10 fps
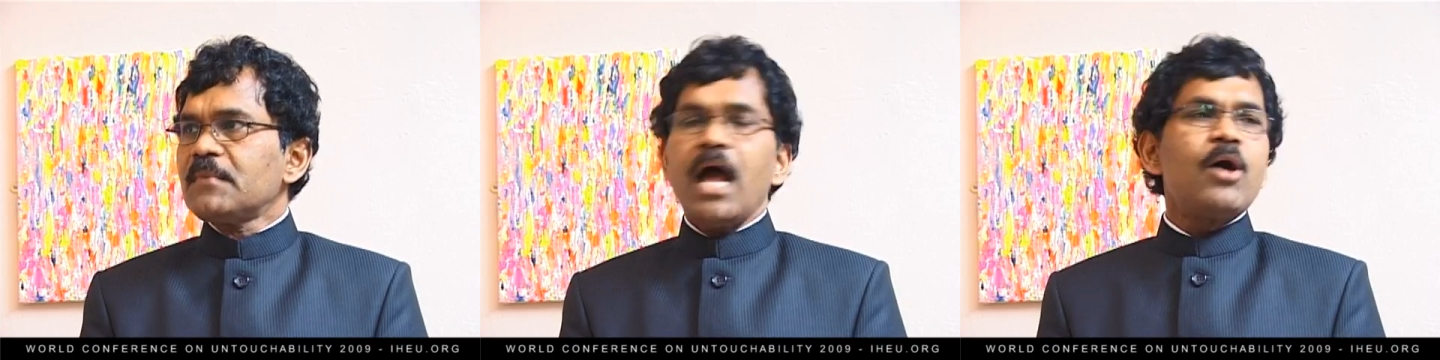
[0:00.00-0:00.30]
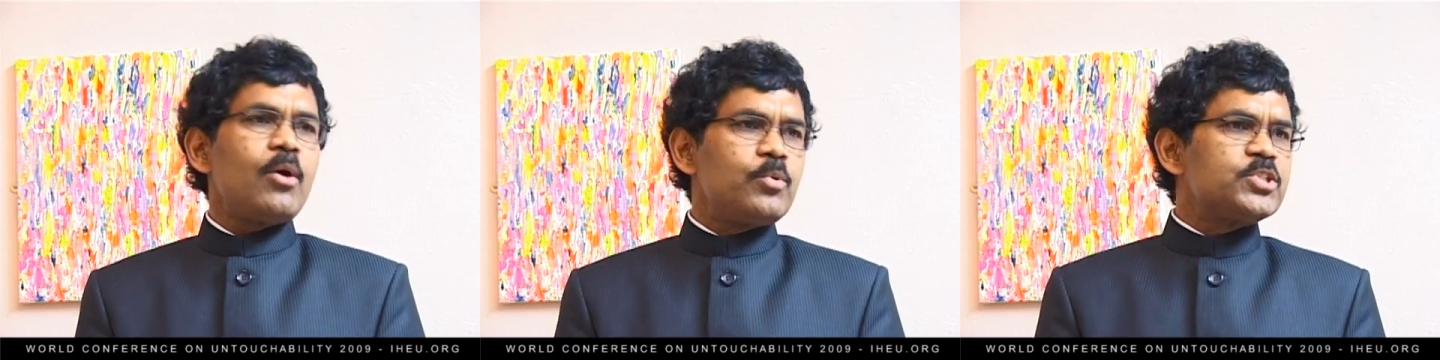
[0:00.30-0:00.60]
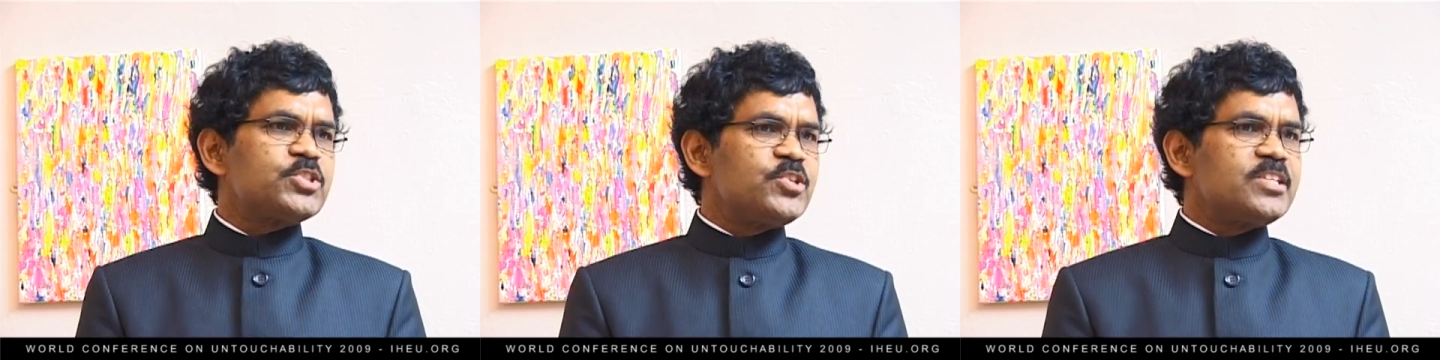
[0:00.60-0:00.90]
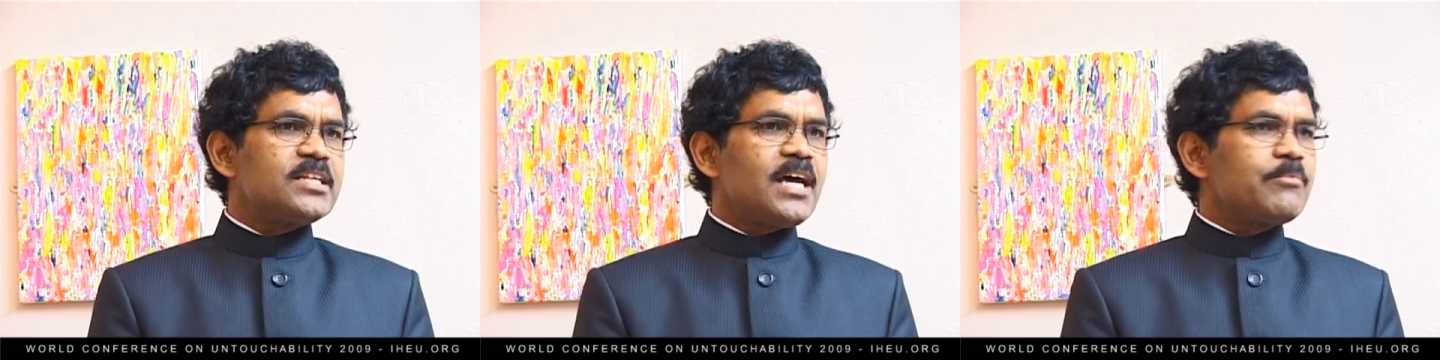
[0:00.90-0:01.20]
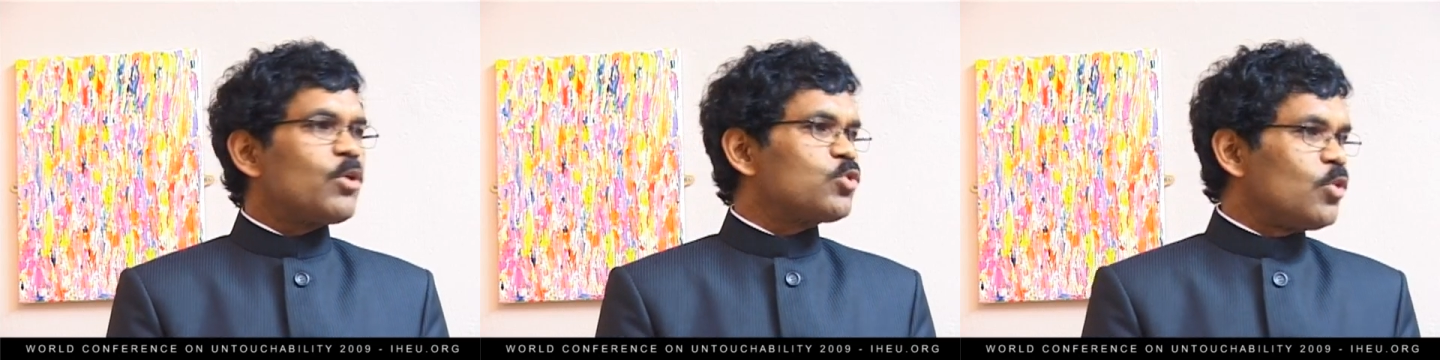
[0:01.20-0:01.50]
how I was treated,
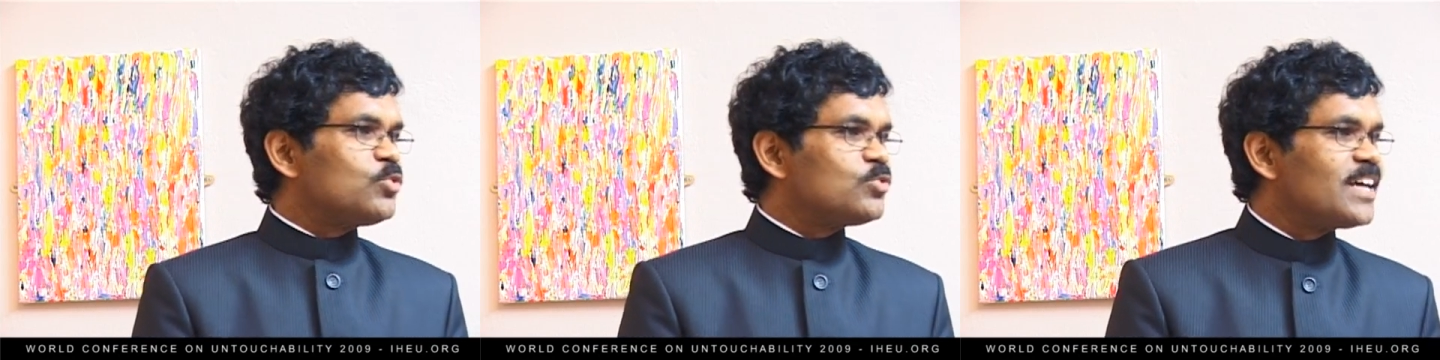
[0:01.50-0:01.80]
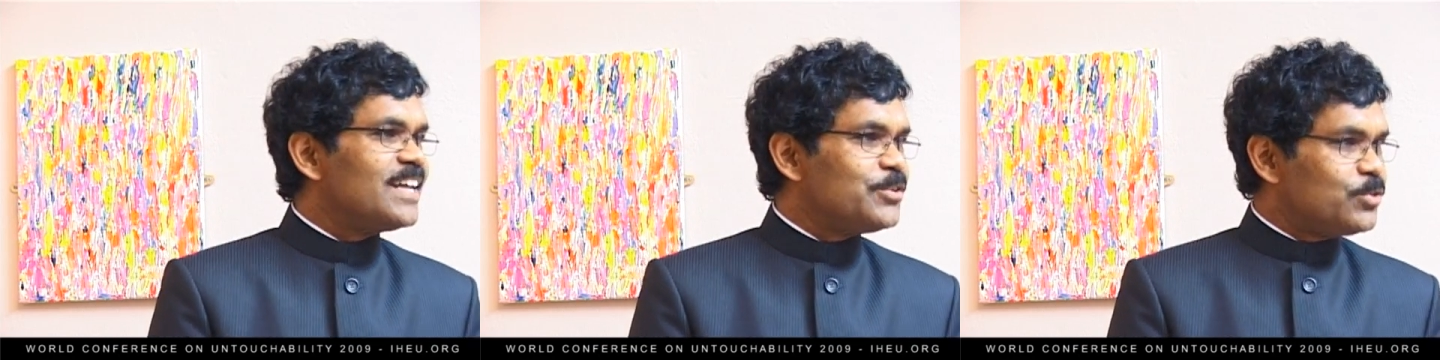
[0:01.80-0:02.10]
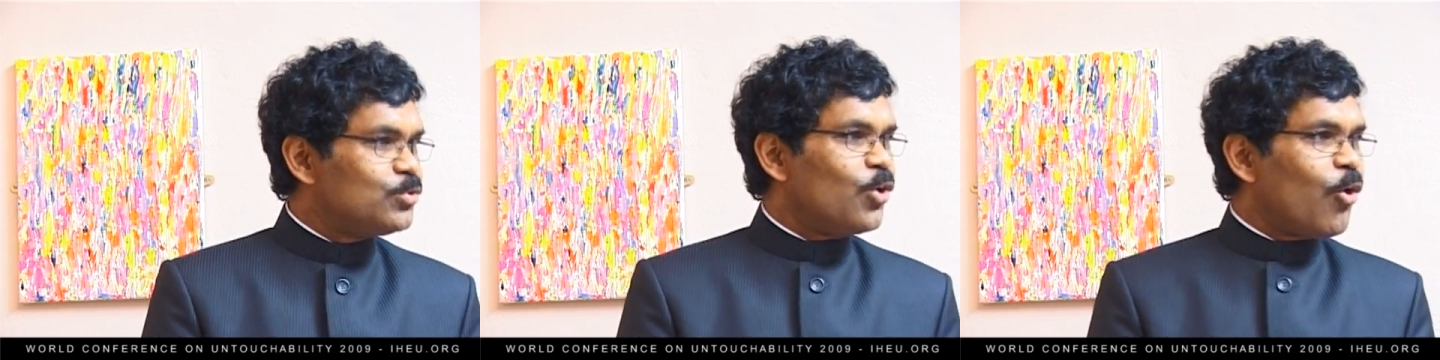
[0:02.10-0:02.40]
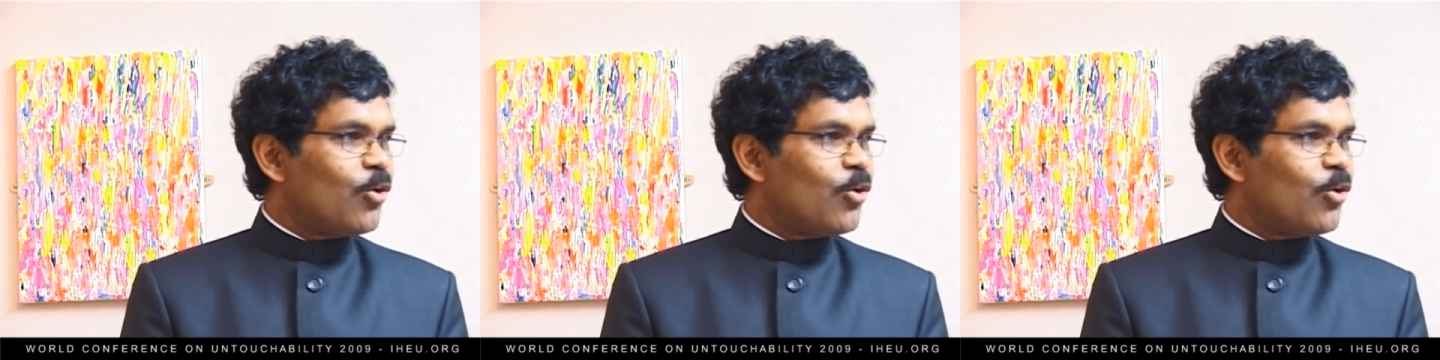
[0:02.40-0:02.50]
I'm not going to tell you, you know